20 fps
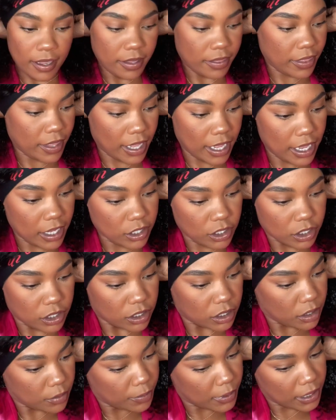The
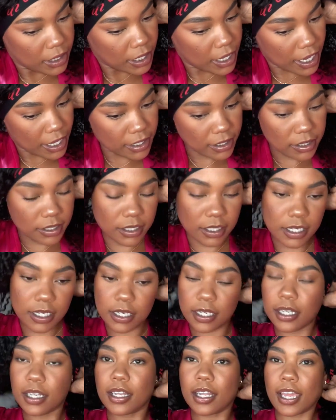edges should be nice
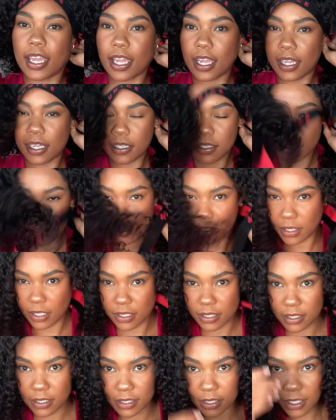and laid. So
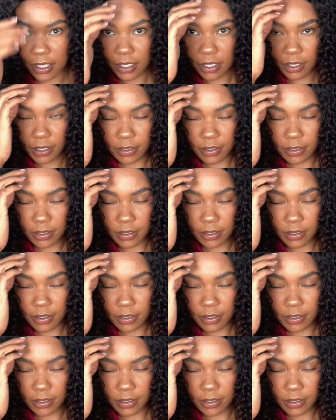let's see.